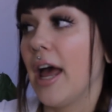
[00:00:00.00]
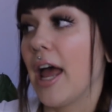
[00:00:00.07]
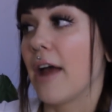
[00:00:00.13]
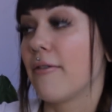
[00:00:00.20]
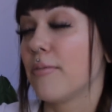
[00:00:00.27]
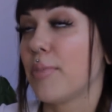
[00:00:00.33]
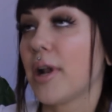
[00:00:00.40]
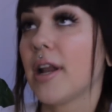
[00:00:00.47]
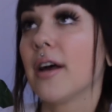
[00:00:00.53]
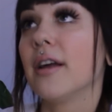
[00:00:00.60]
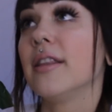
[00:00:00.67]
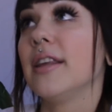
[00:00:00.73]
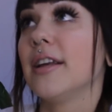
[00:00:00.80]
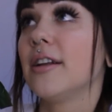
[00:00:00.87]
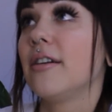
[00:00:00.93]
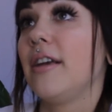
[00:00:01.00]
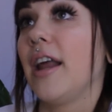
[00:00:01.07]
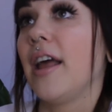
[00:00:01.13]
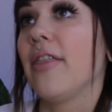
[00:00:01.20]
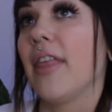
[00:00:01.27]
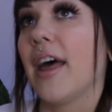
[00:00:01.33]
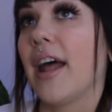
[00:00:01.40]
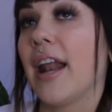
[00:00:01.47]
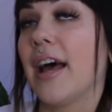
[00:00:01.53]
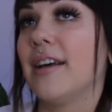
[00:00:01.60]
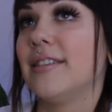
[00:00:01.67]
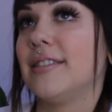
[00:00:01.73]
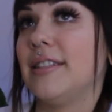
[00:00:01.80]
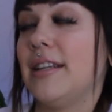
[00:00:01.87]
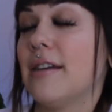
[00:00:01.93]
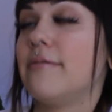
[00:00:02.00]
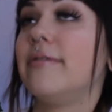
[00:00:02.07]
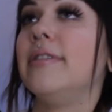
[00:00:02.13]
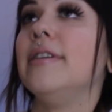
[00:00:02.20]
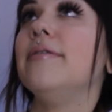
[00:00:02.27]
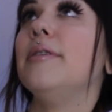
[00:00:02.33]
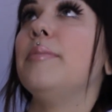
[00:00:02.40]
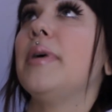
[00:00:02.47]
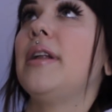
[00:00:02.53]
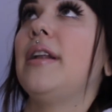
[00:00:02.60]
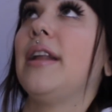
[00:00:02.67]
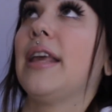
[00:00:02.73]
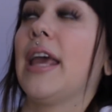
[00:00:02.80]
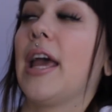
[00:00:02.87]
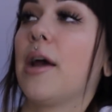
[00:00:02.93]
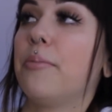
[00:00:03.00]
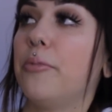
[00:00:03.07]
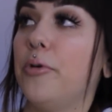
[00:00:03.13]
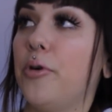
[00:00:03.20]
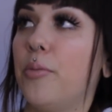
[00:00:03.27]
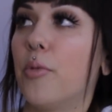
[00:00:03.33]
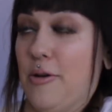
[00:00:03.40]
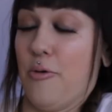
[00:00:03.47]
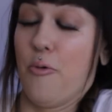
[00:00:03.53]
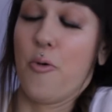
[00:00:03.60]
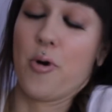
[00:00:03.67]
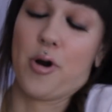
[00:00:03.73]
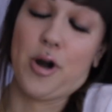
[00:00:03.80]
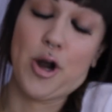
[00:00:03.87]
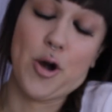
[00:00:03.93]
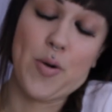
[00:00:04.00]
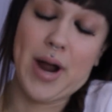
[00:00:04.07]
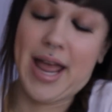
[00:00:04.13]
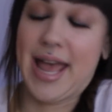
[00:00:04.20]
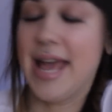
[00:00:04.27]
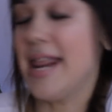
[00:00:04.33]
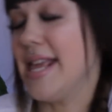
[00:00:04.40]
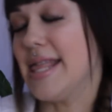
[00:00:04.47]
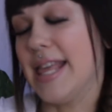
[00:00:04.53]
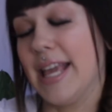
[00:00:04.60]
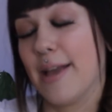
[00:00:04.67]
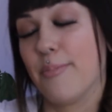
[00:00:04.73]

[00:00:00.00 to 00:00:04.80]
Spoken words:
Everybody on the internet that has never even been in a cam room or know anything